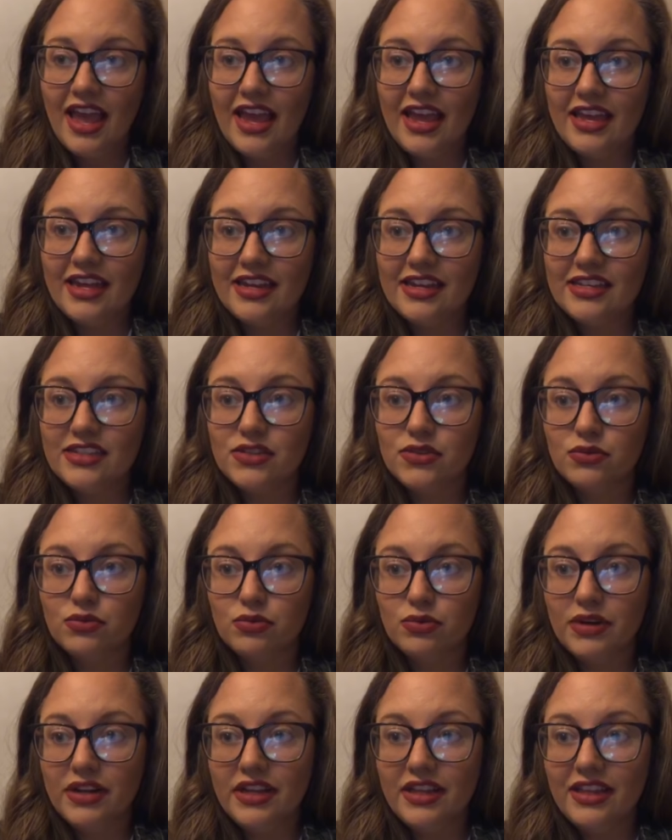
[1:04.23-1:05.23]
and it's a
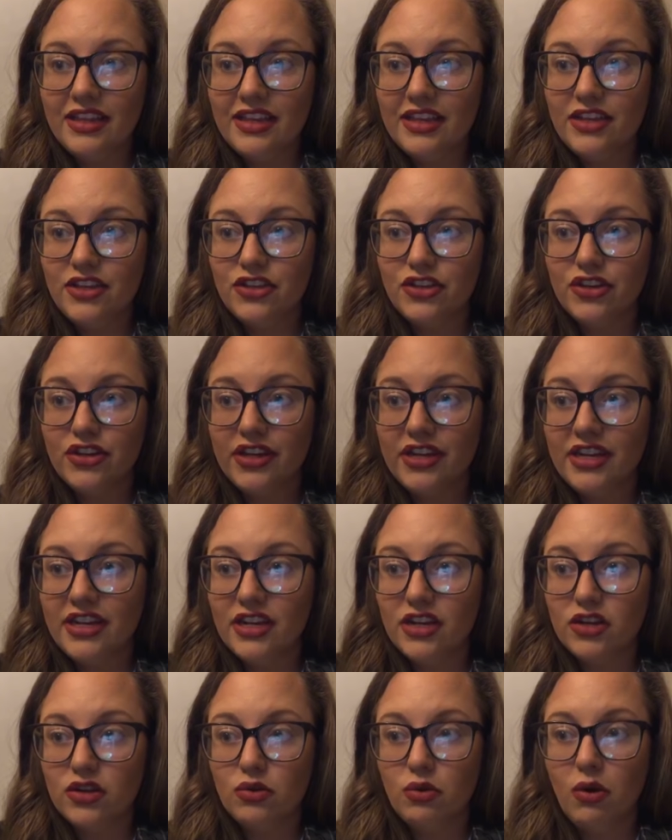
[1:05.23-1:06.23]
really
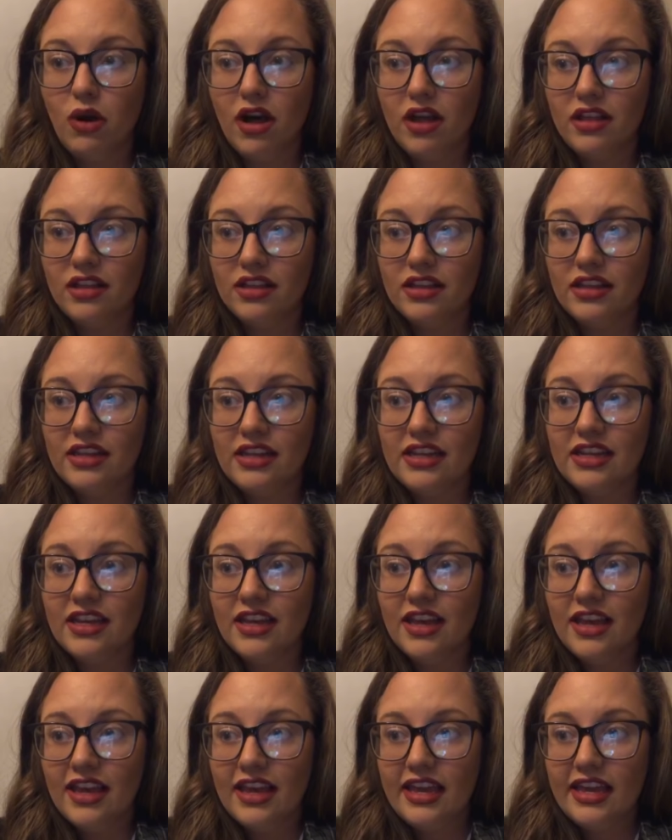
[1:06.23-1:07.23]
good quality
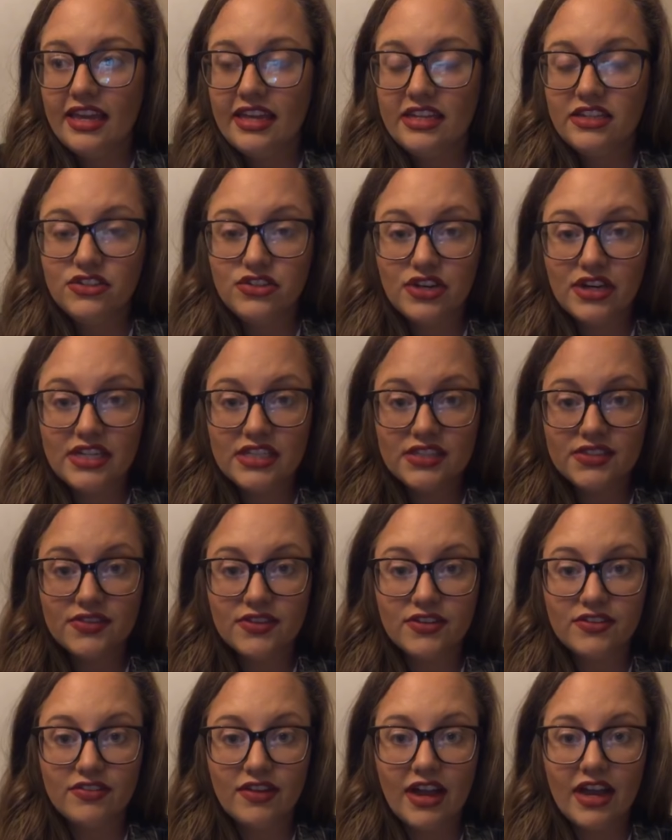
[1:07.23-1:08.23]
heat
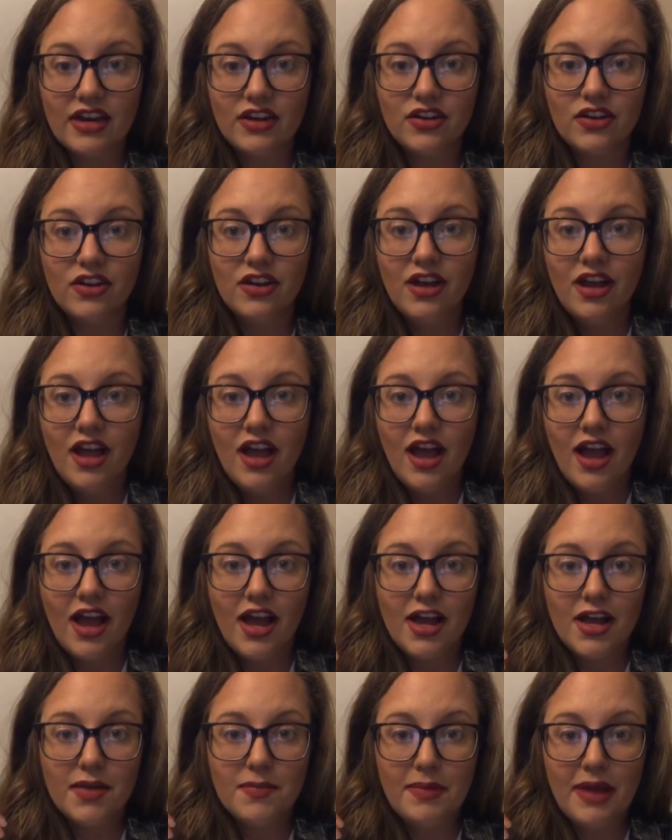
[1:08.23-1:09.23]
transfer vinyl.
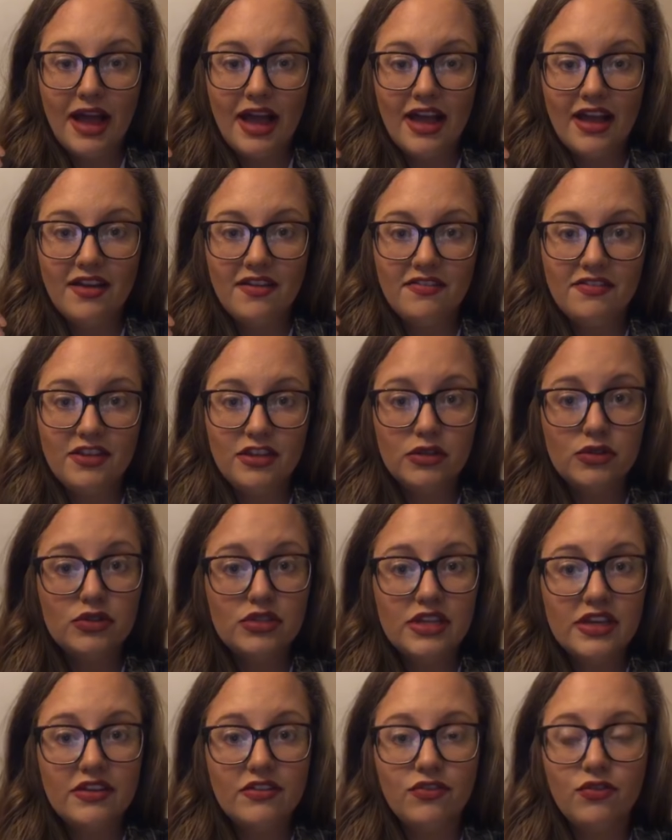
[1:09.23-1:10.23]
I have
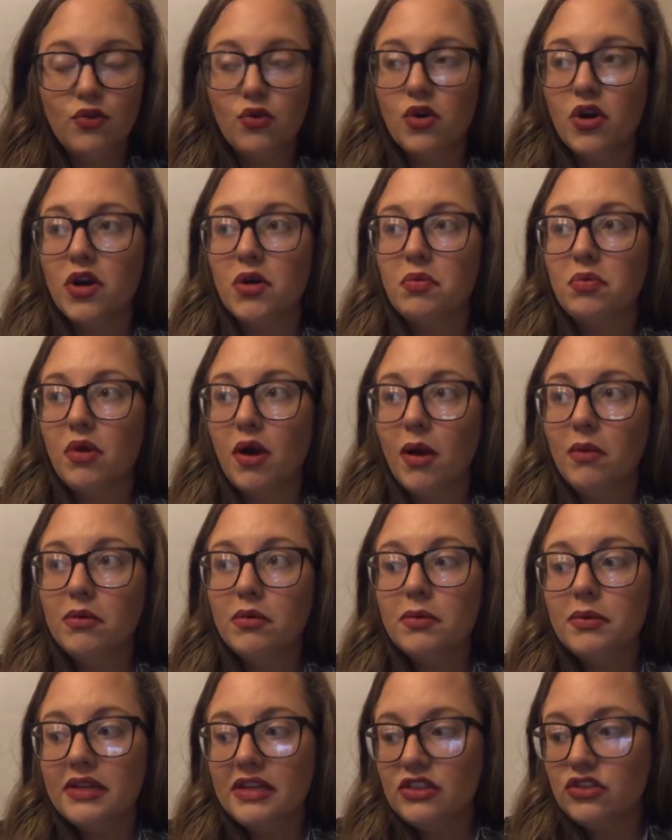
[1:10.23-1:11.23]
used it for
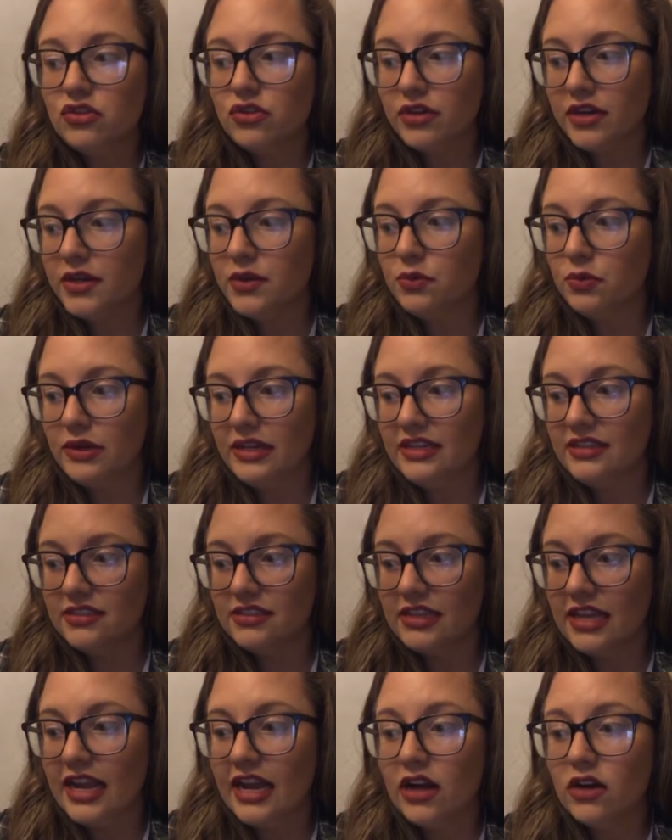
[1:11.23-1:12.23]
probably 3
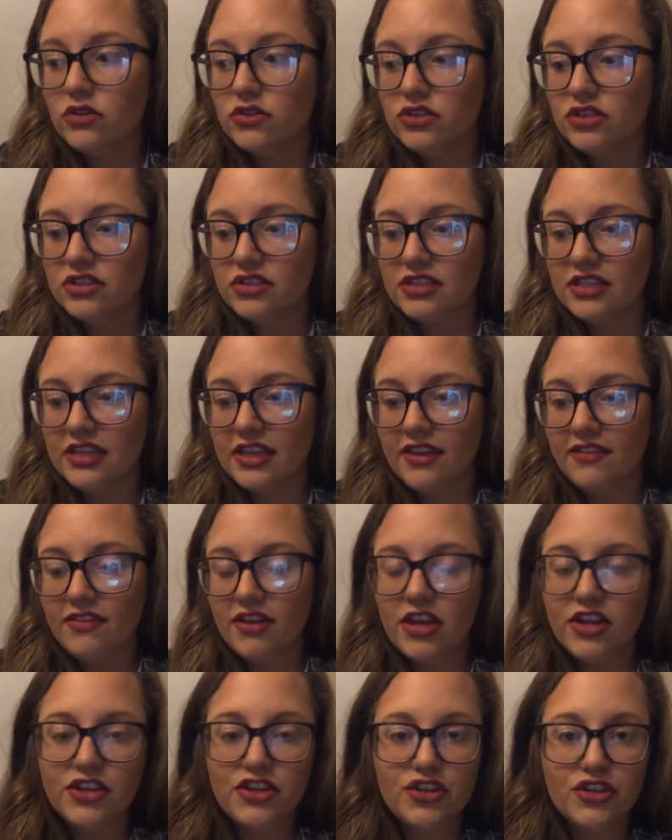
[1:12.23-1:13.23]
weeks now just to give
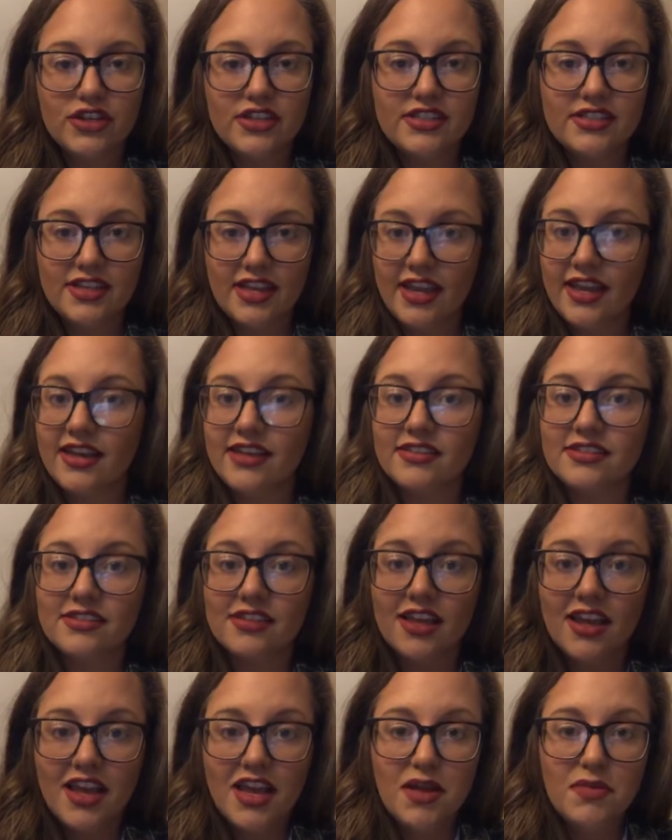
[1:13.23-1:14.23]
it a good
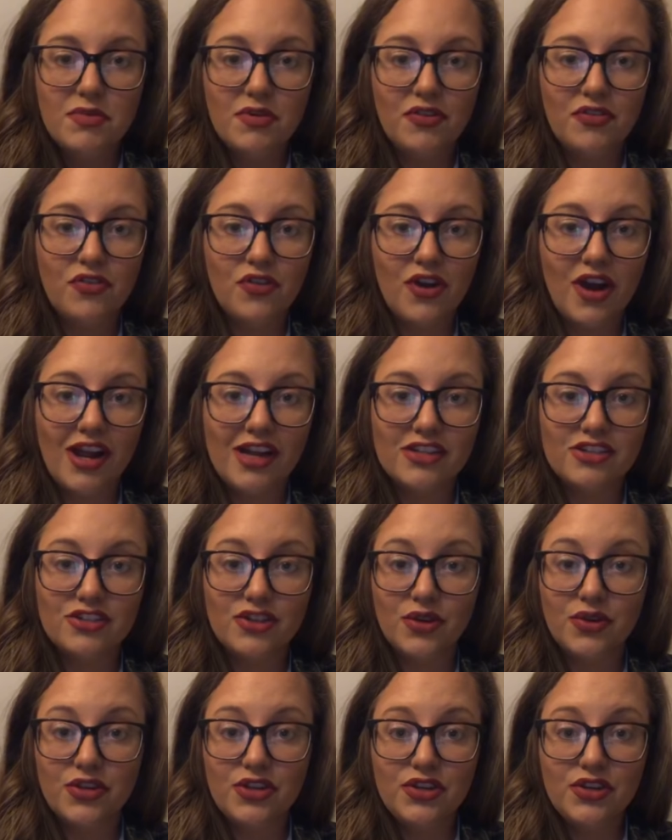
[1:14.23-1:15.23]
test before I
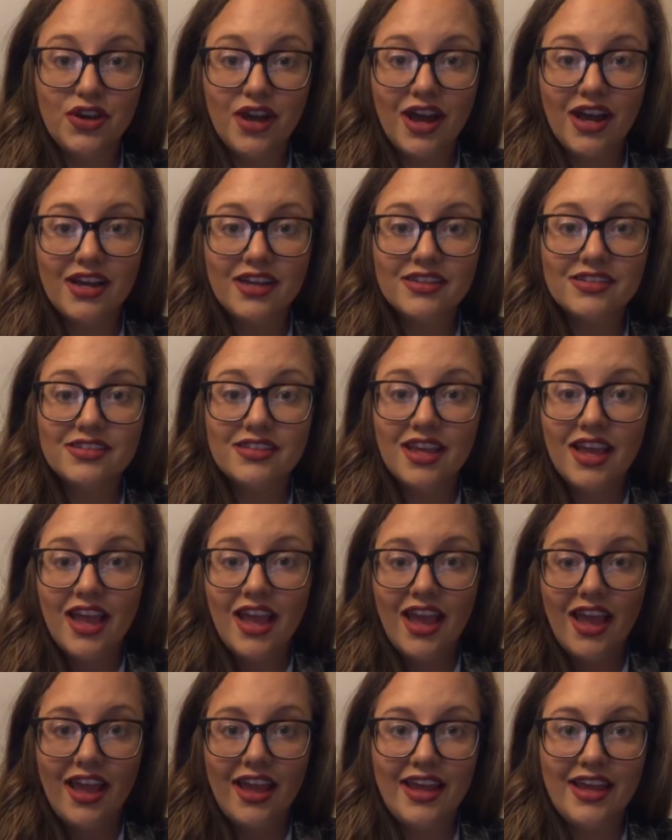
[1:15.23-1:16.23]
show you guys,
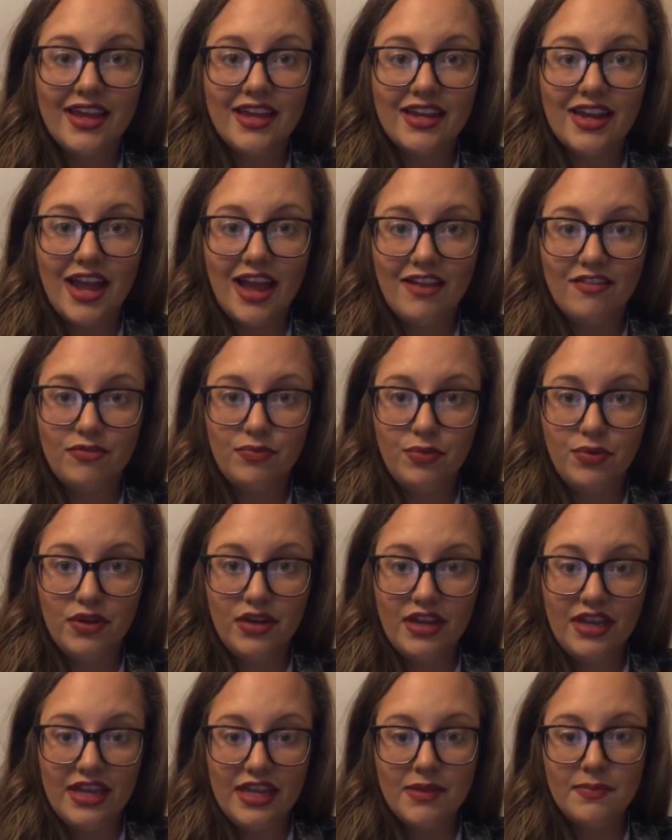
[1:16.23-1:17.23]
and I've
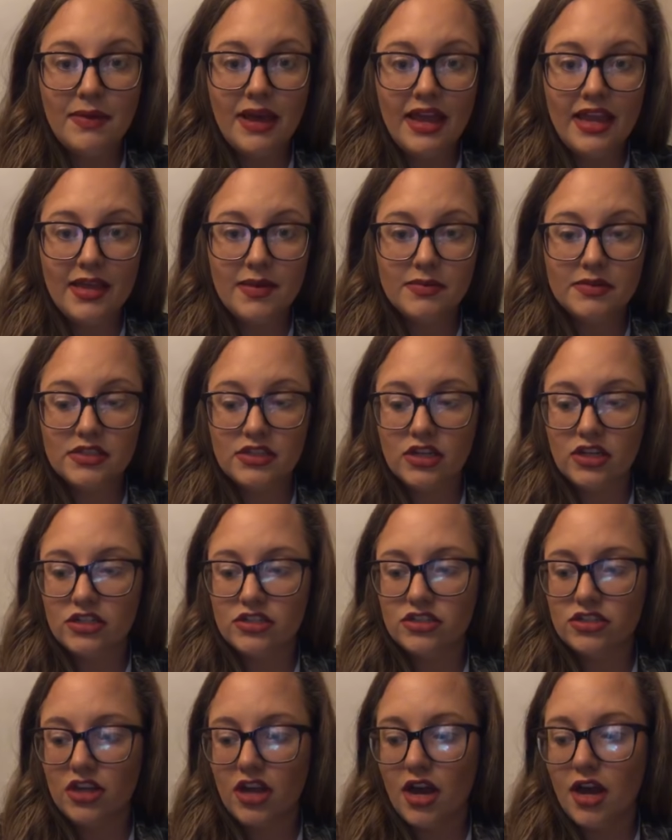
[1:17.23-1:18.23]
put it in my
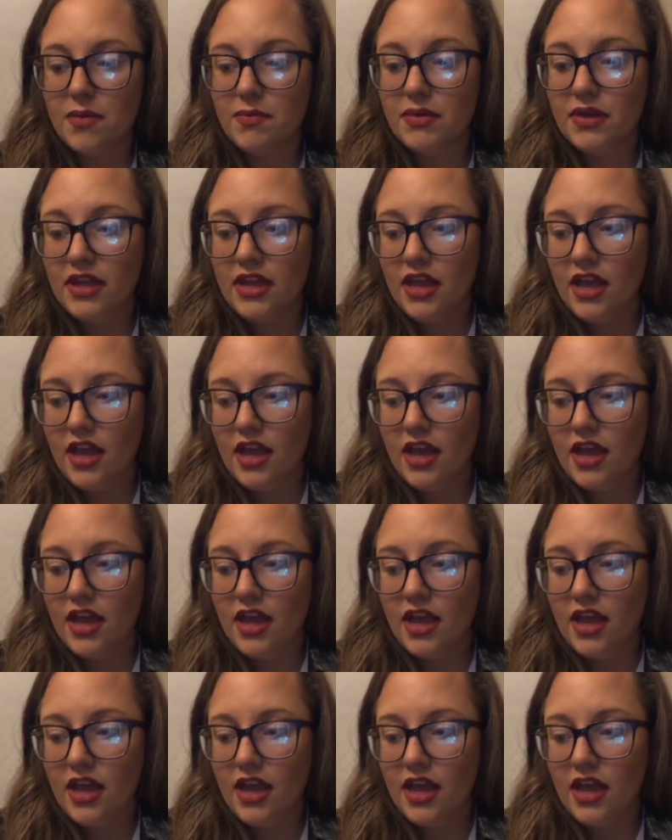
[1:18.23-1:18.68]
Amazon shop